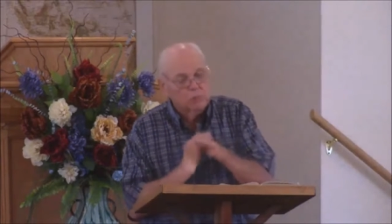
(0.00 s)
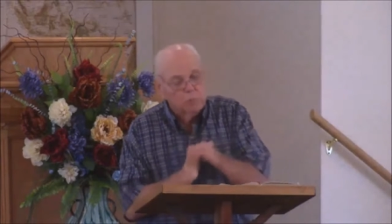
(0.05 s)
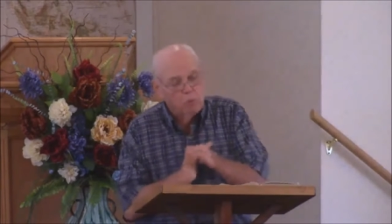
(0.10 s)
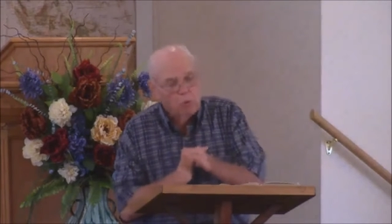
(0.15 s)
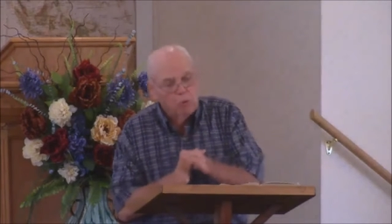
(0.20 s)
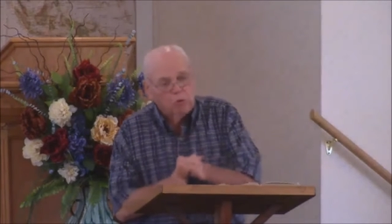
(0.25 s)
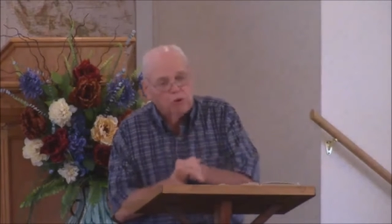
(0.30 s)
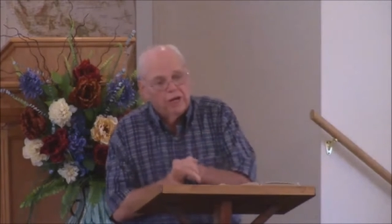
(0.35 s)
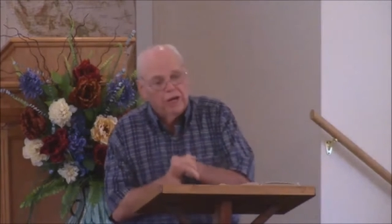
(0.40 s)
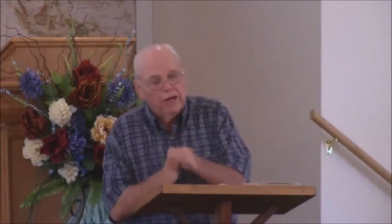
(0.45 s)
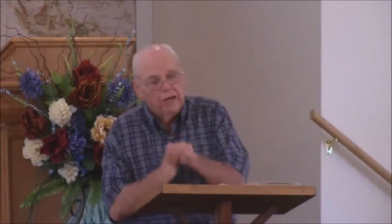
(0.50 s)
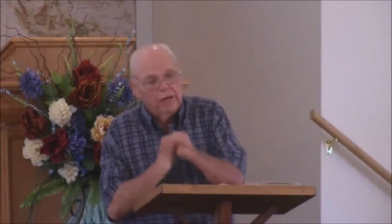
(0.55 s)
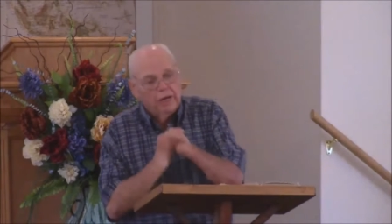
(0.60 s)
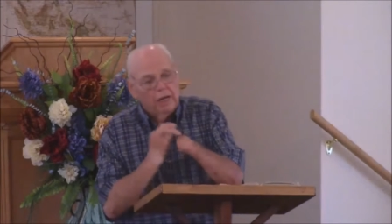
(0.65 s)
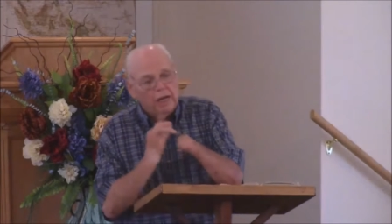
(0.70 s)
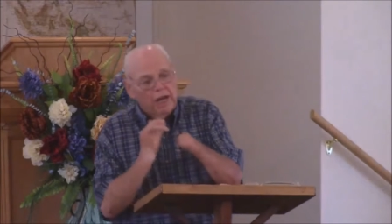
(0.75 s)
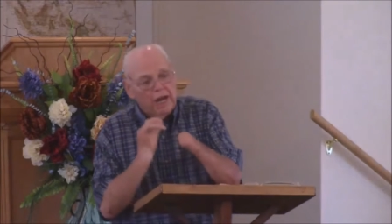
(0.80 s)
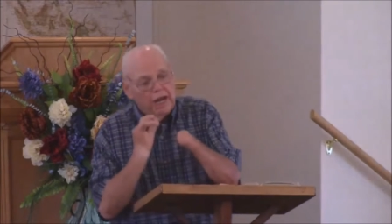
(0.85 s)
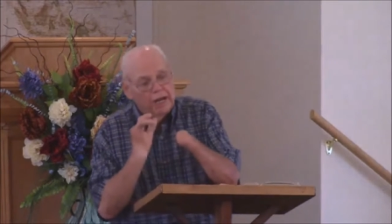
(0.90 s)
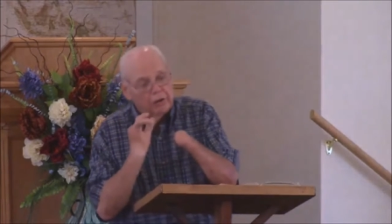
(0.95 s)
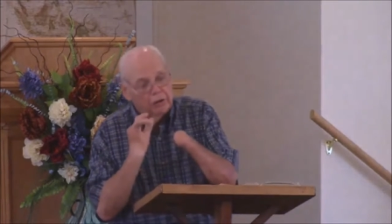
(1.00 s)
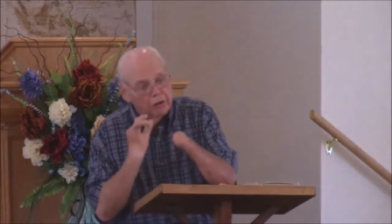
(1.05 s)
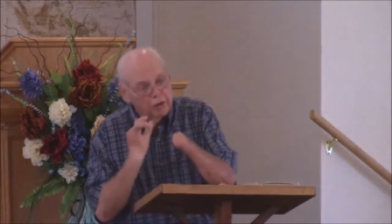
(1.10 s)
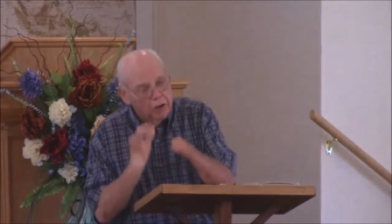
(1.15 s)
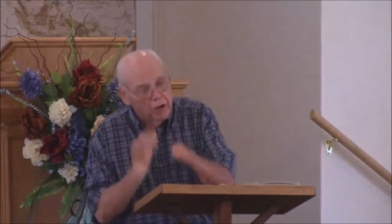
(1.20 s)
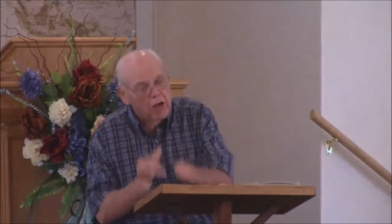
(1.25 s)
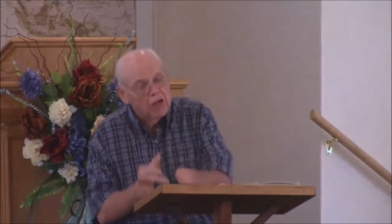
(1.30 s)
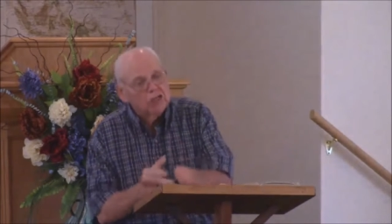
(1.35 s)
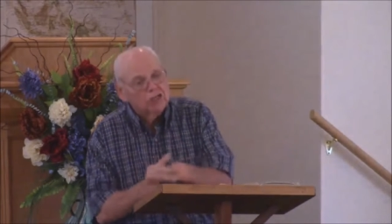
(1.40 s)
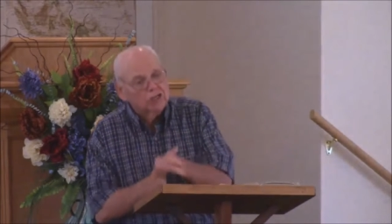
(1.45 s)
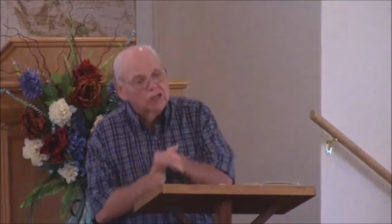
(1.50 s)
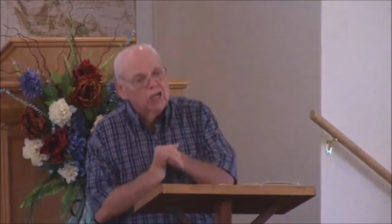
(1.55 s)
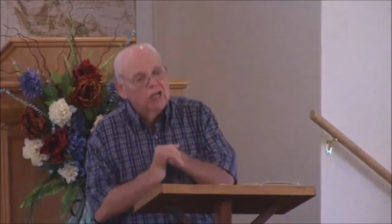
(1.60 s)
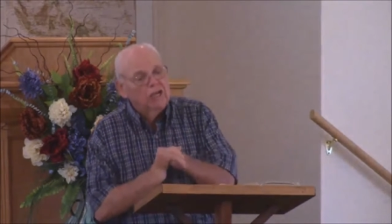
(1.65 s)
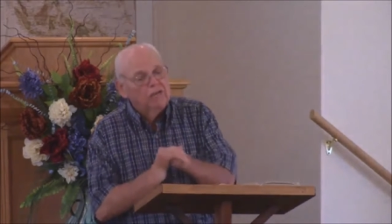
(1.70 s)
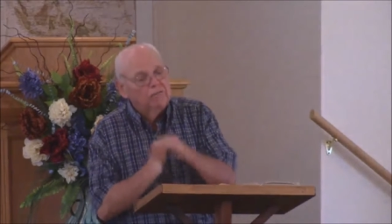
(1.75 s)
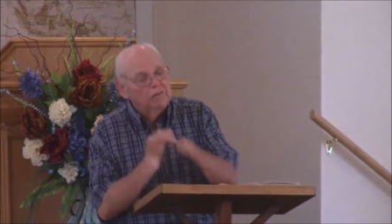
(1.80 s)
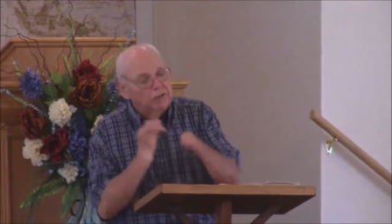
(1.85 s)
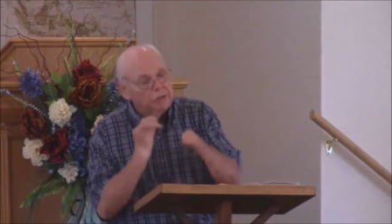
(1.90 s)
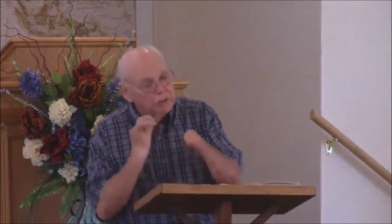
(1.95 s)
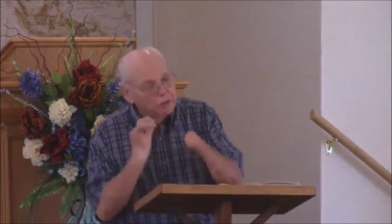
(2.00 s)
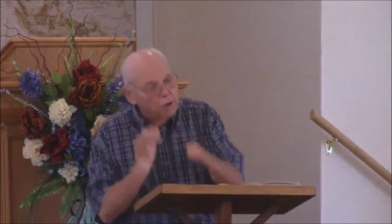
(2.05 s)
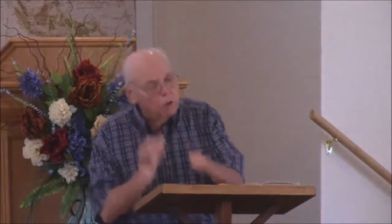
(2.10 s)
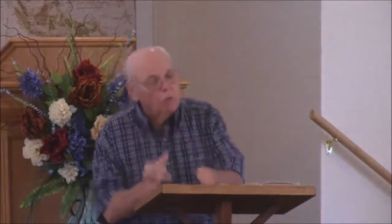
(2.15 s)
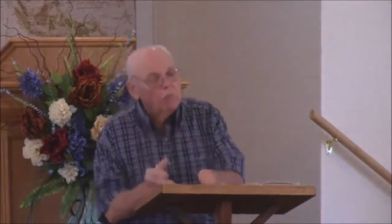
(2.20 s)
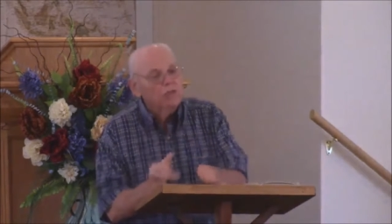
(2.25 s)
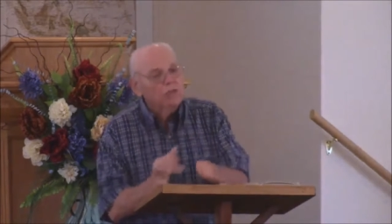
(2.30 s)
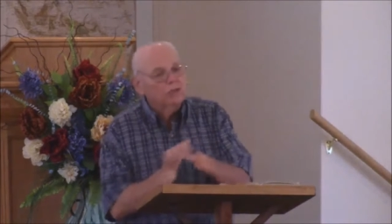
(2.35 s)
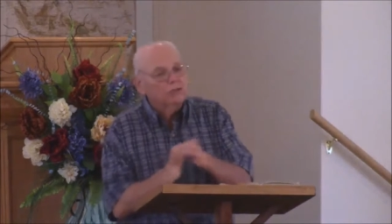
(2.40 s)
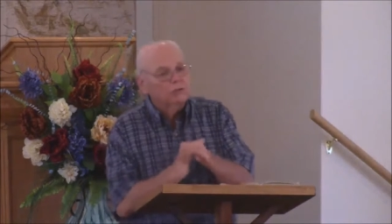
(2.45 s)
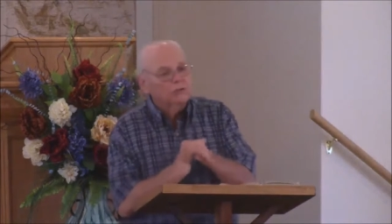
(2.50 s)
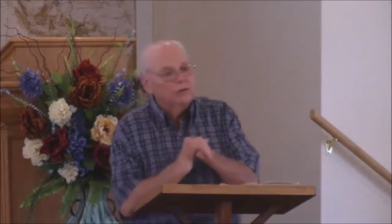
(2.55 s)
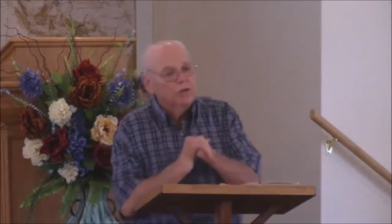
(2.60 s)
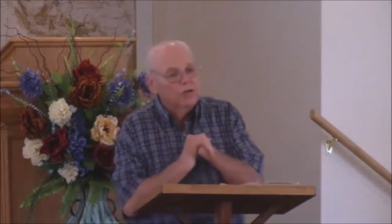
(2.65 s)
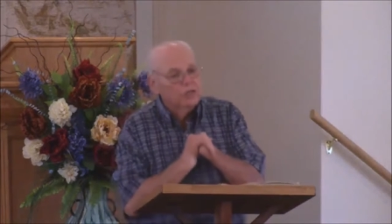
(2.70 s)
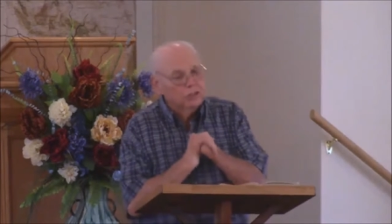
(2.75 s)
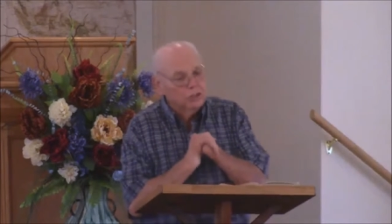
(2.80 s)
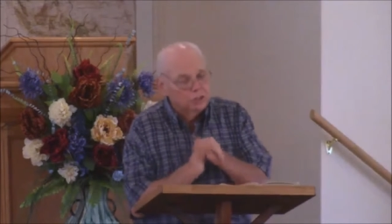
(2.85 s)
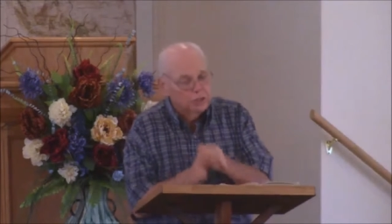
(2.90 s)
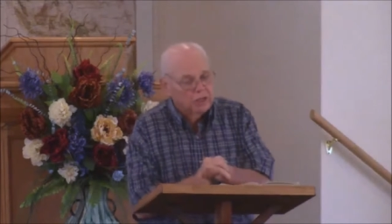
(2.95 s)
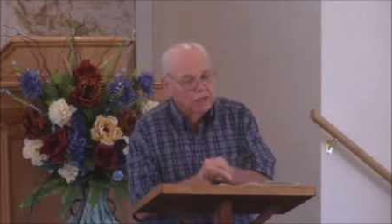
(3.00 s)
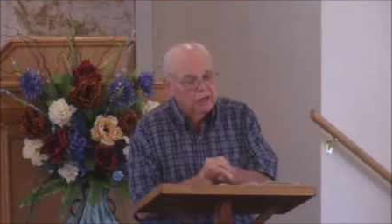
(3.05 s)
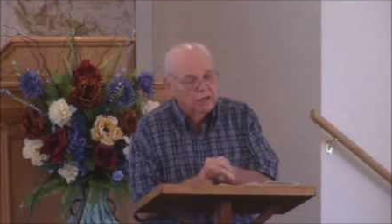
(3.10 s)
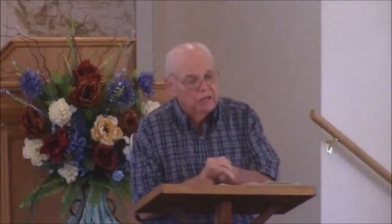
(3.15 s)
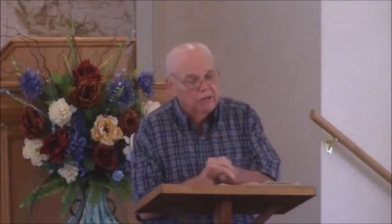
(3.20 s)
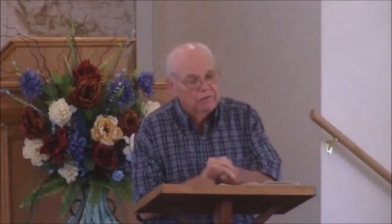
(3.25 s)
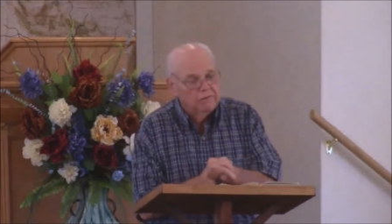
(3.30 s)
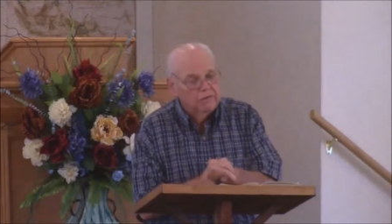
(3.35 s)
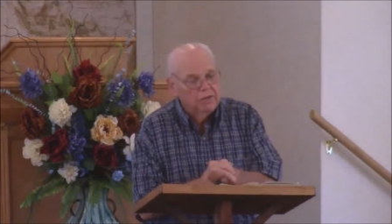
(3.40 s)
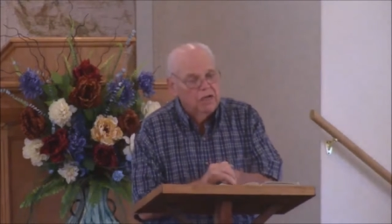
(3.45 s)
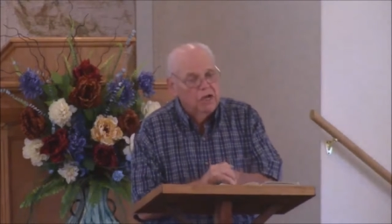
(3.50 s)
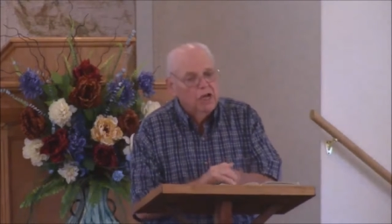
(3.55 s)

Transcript: morning and are not saved, and know that you're not saved,